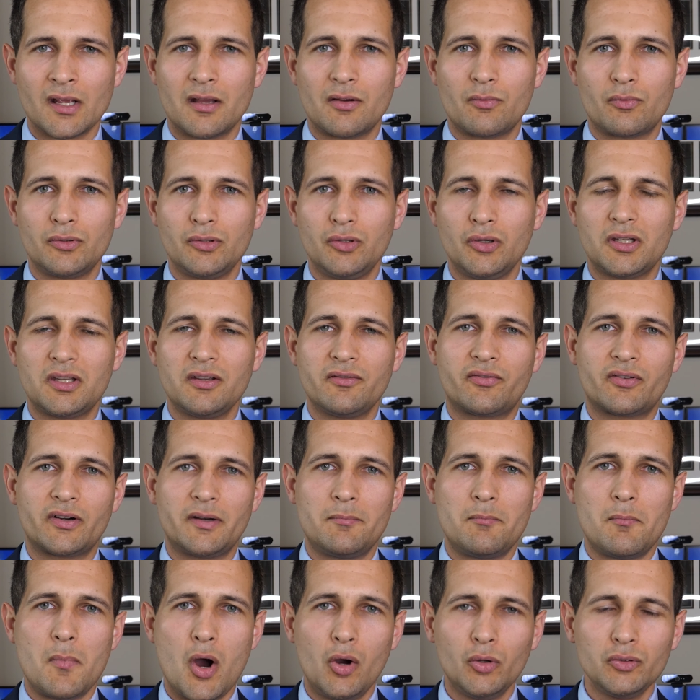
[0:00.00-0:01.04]
We're looking for a
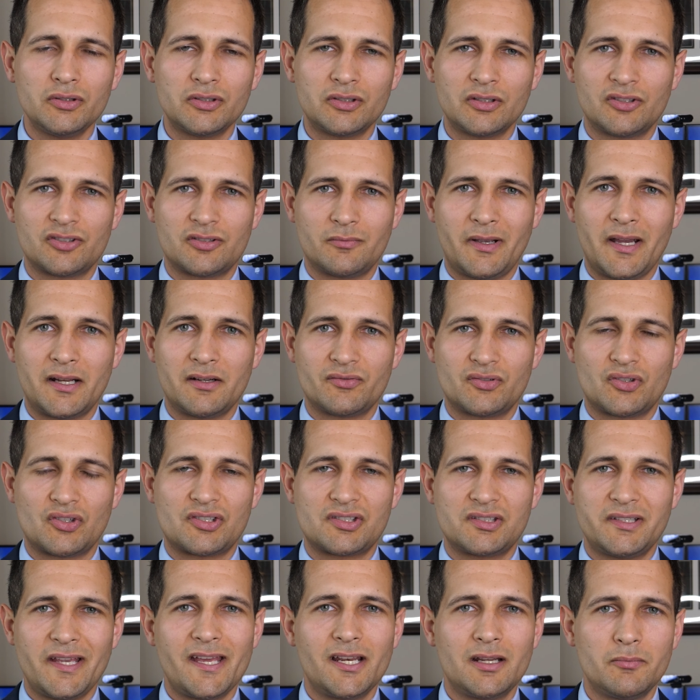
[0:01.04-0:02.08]
moat, some kind of
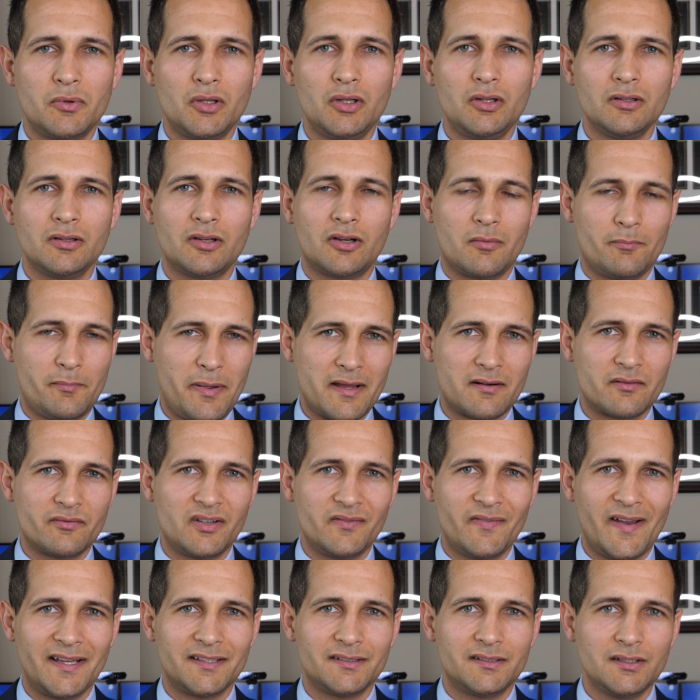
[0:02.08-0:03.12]
sustainable competitive
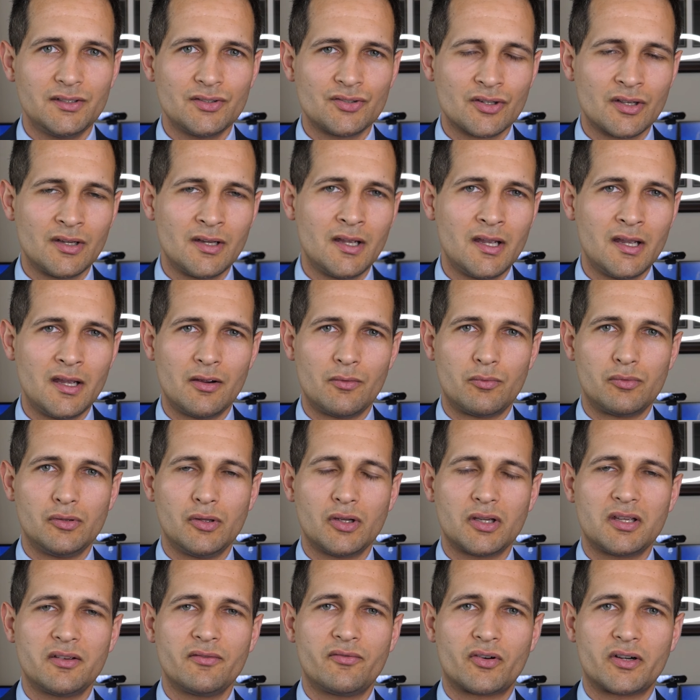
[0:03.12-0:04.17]
advantage. We're
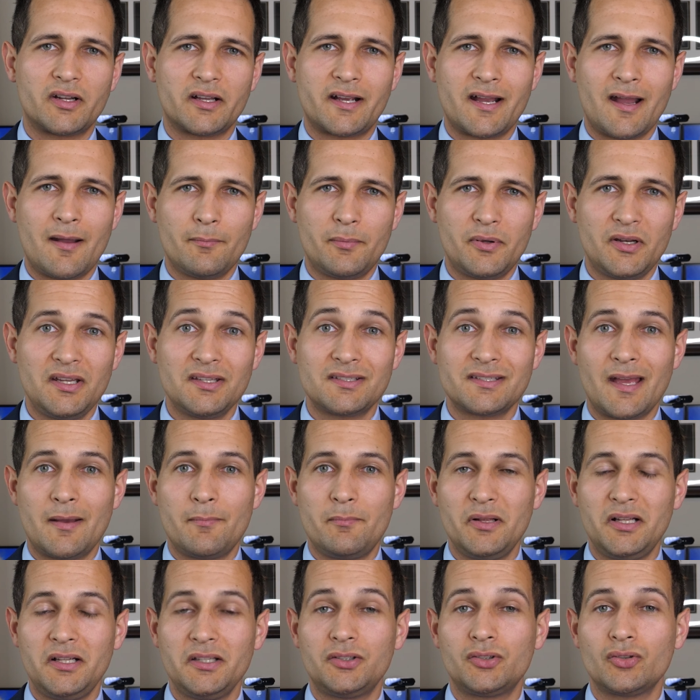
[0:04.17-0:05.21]
looking for the company's
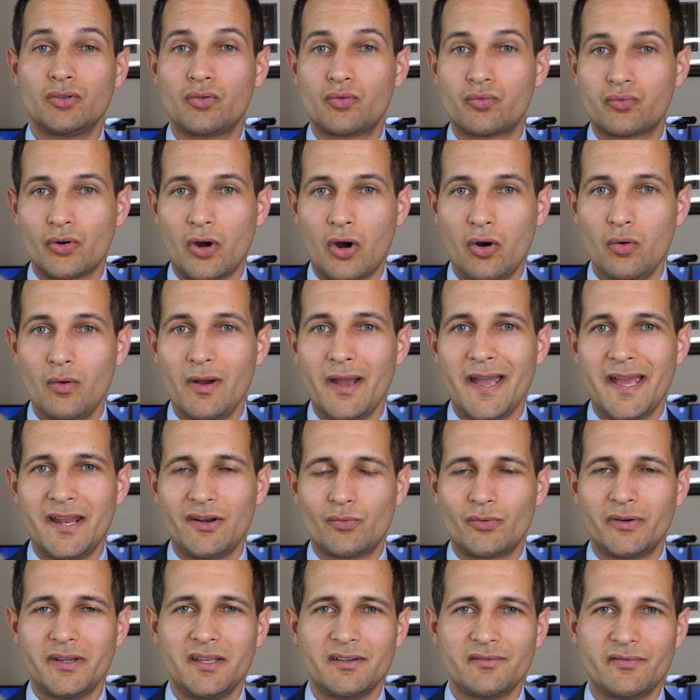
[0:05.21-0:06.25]
ability to grow and
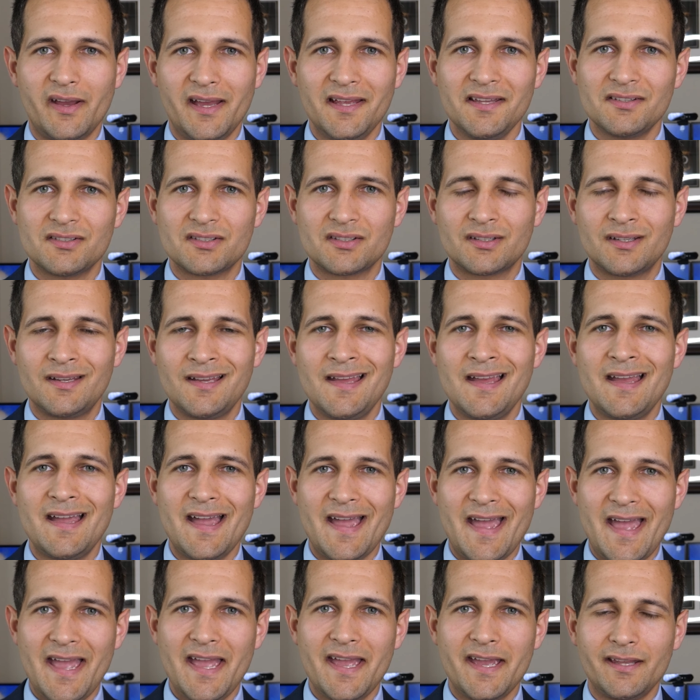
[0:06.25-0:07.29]
reinvest.
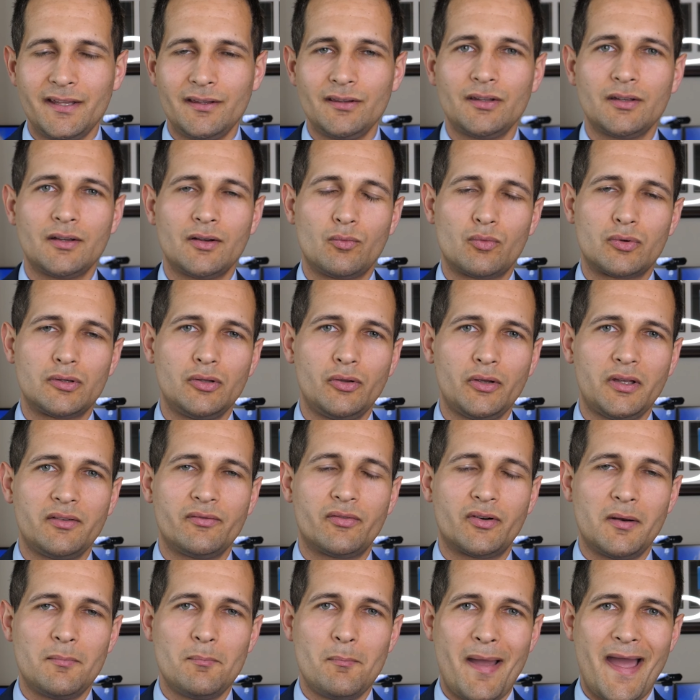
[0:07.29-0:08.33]
And we're looking
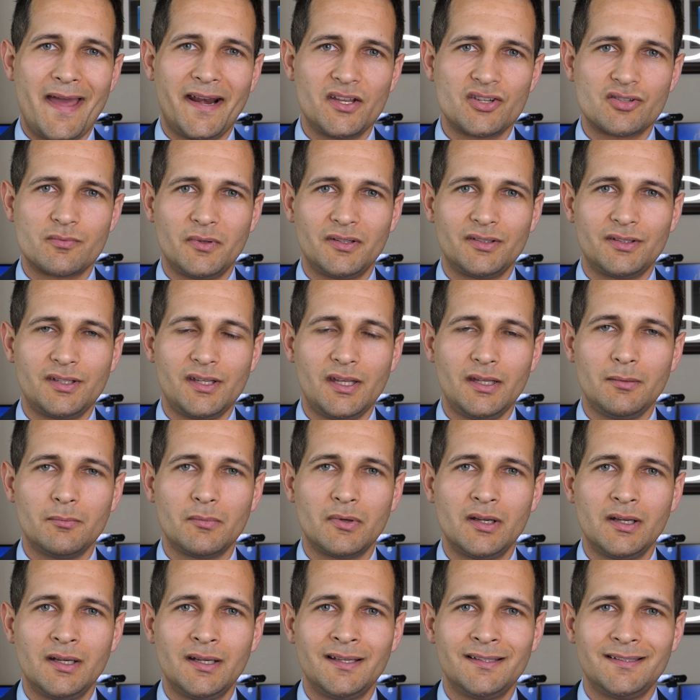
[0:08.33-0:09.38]
for a management team
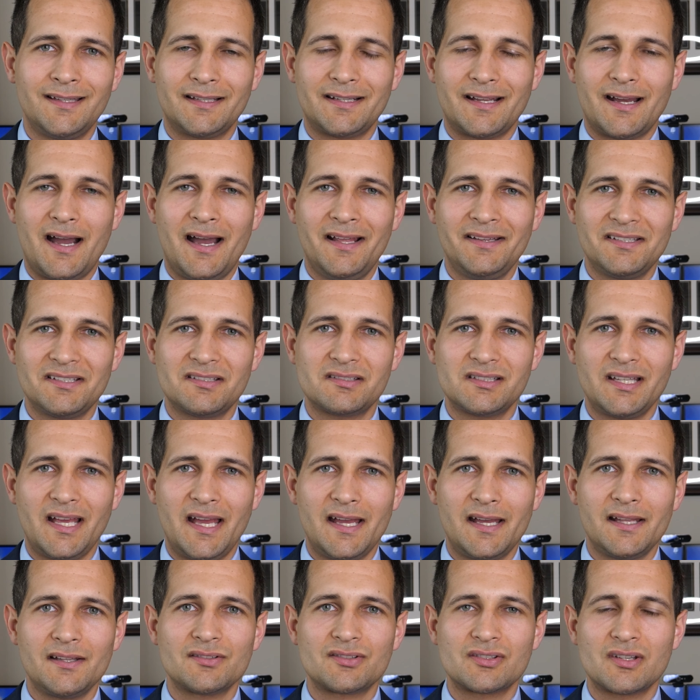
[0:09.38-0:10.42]
that
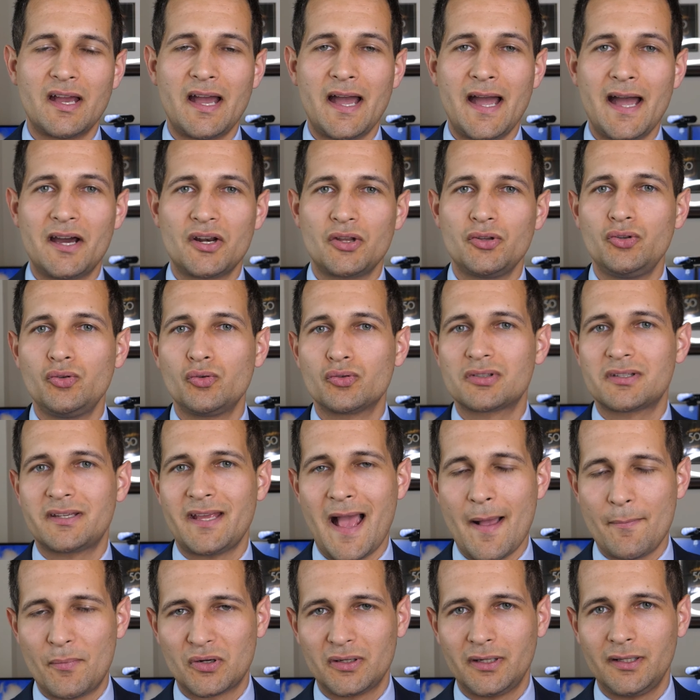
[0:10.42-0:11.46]
understands how to use
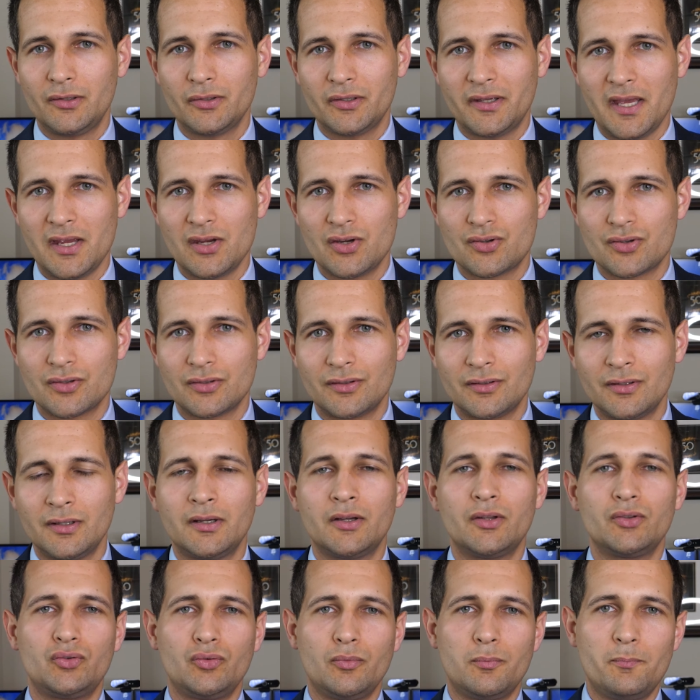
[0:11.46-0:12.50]
capital allocation
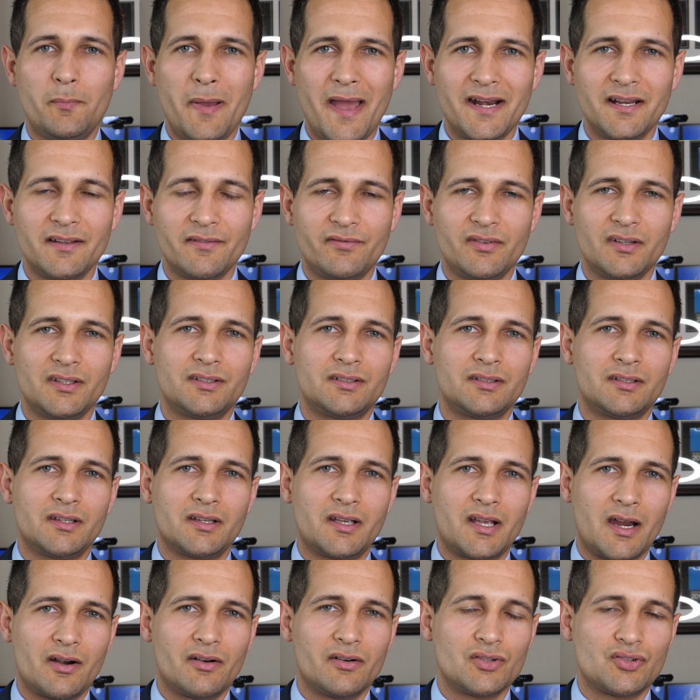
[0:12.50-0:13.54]
to benefit
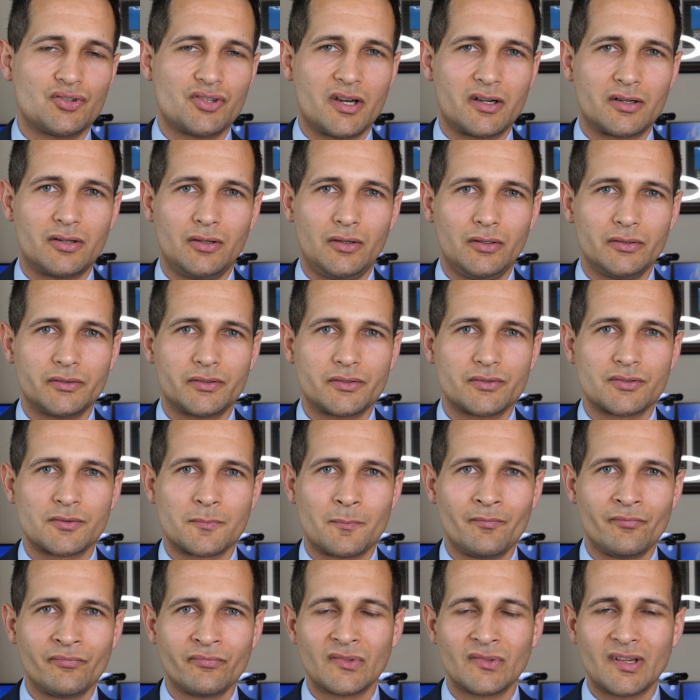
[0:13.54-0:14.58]
current shareholders.
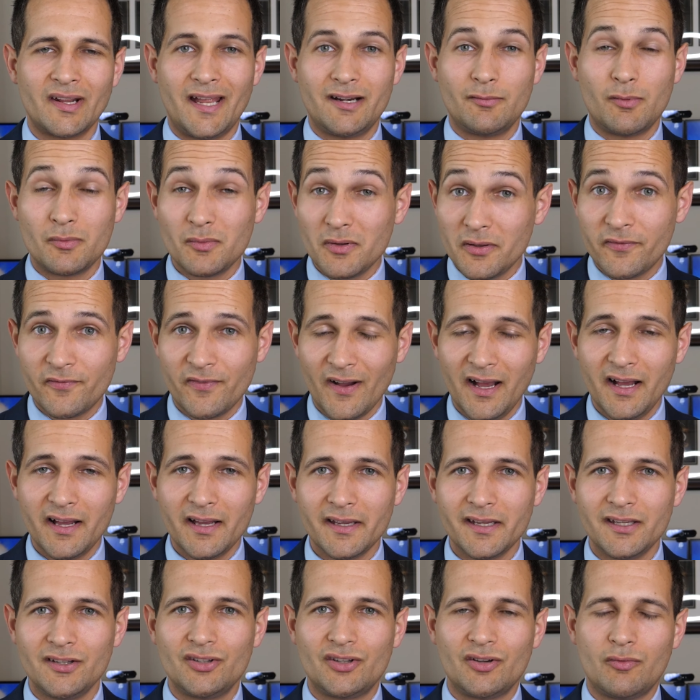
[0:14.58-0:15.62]
And when we
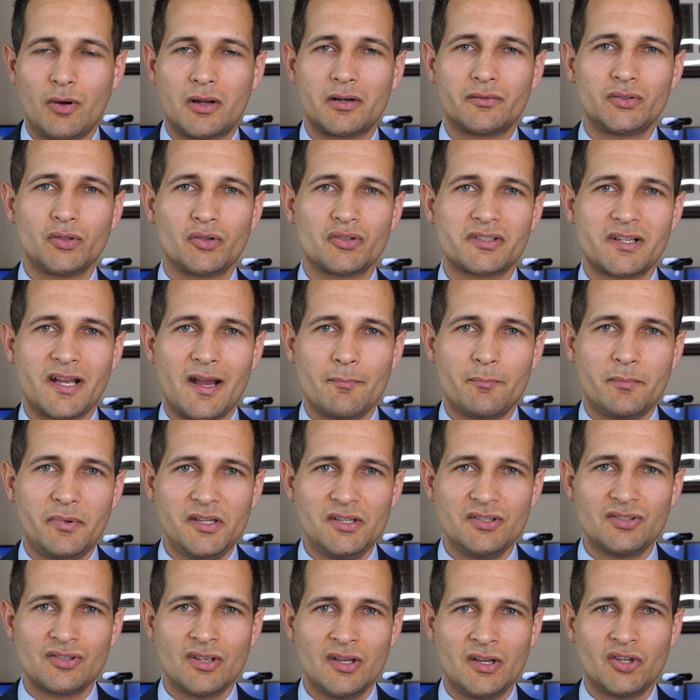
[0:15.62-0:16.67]
find one of those
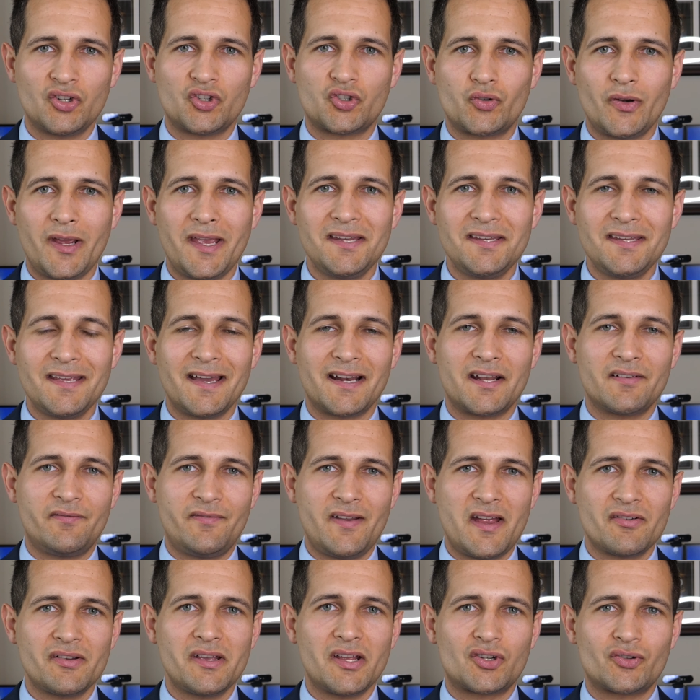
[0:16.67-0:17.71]
companies trading at a
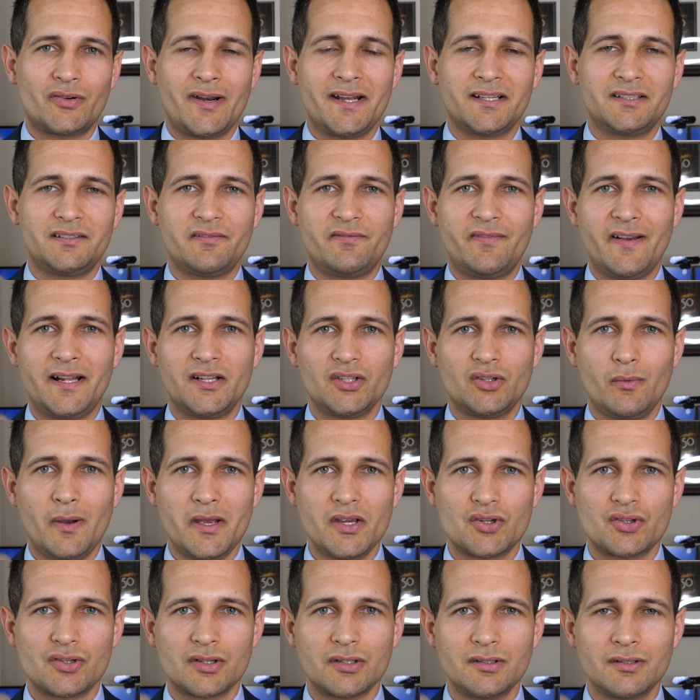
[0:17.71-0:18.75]
very attractive
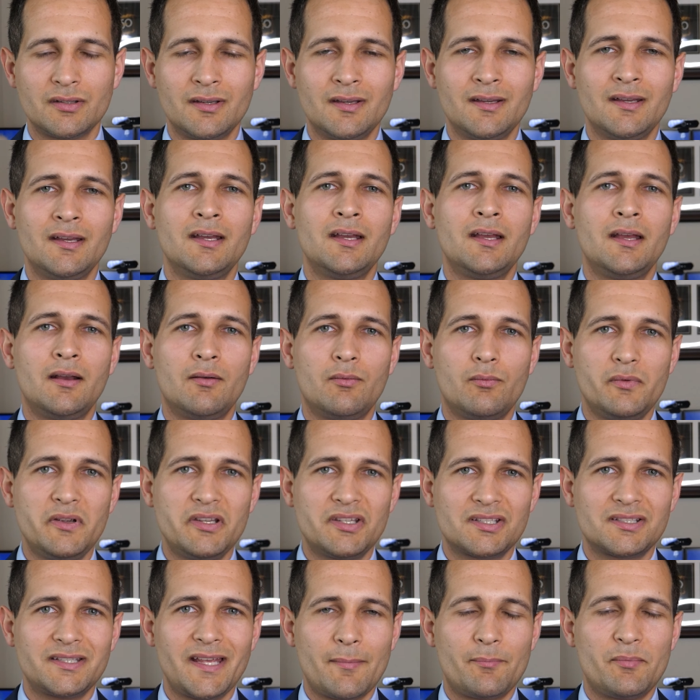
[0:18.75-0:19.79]
valuation, we
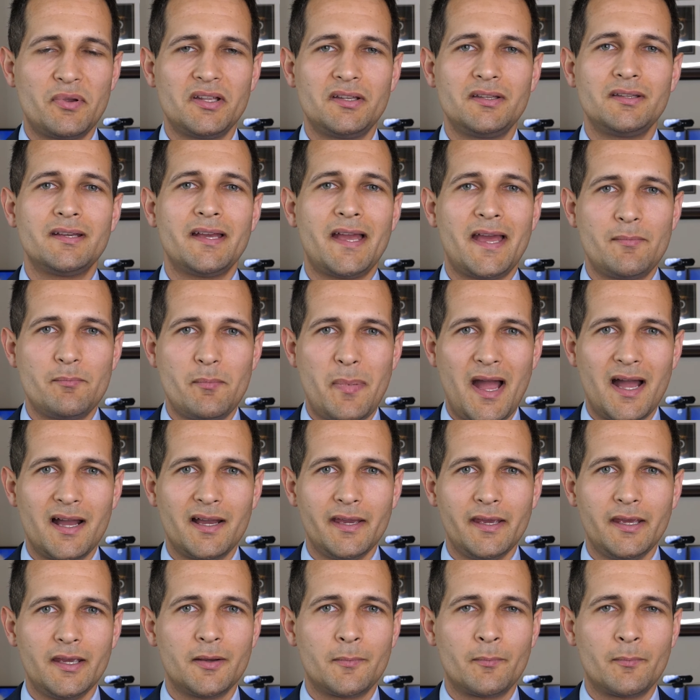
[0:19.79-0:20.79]
step in and buy.